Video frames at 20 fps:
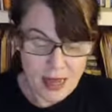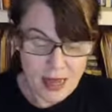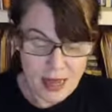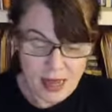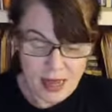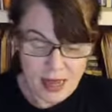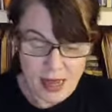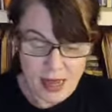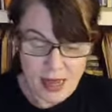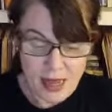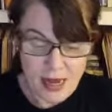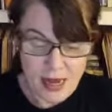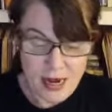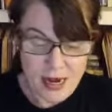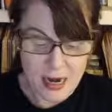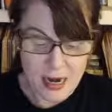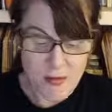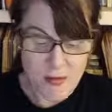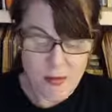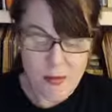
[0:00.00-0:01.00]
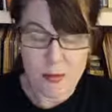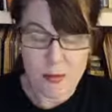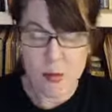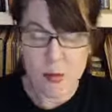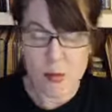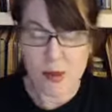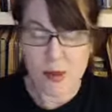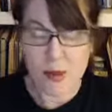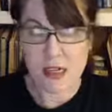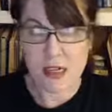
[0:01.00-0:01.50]
And I remember
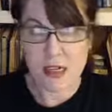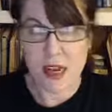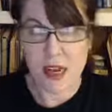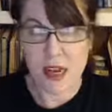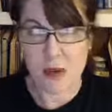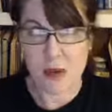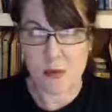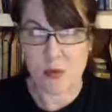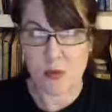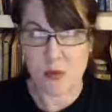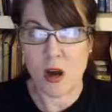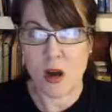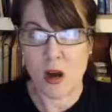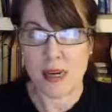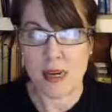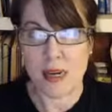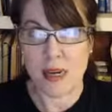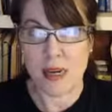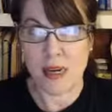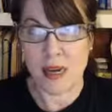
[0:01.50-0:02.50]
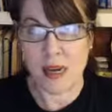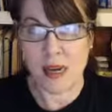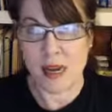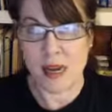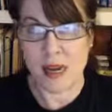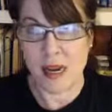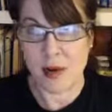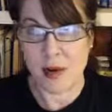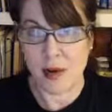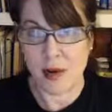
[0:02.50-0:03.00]
one time I was walking,
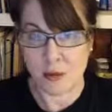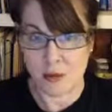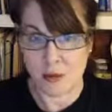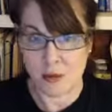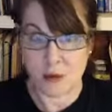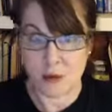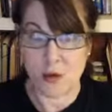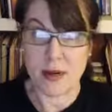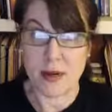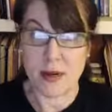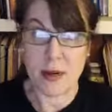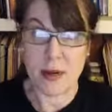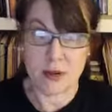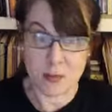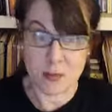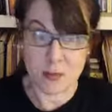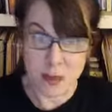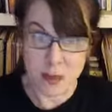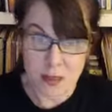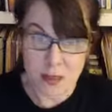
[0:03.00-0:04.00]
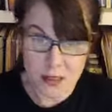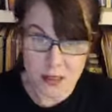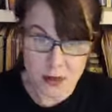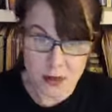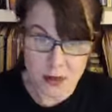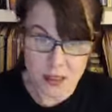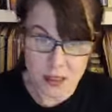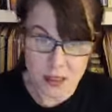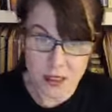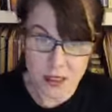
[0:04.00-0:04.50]
and I was going down those bloody stairs
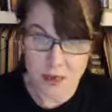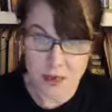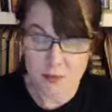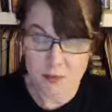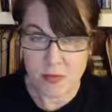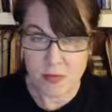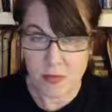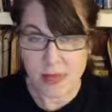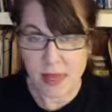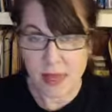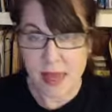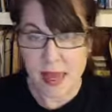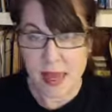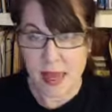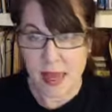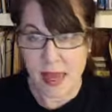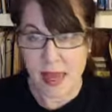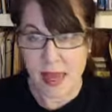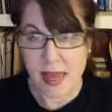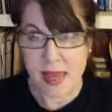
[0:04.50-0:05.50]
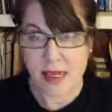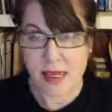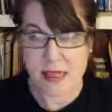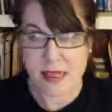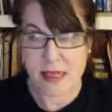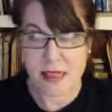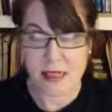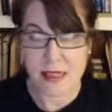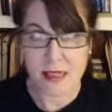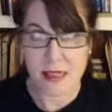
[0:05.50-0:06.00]
again,
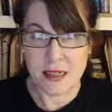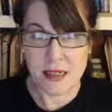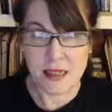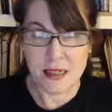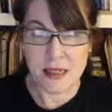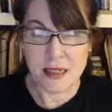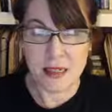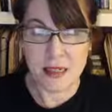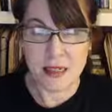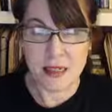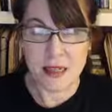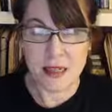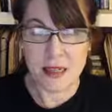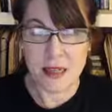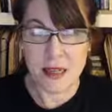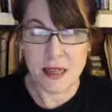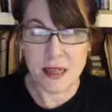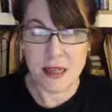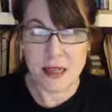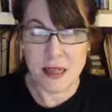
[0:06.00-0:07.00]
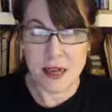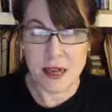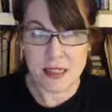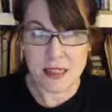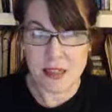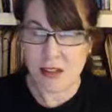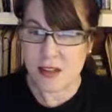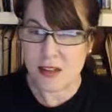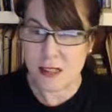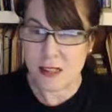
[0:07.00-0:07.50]
and I
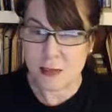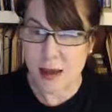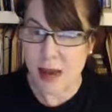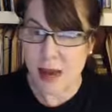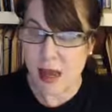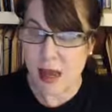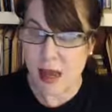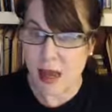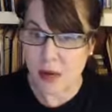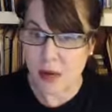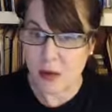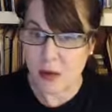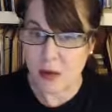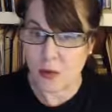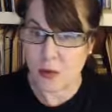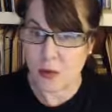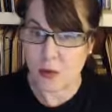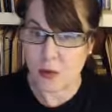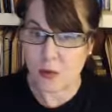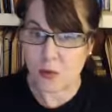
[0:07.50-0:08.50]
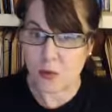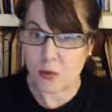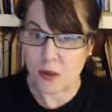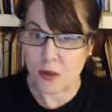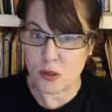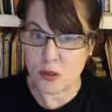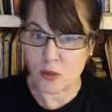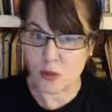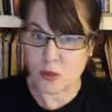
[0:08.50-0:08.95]
saw this man who was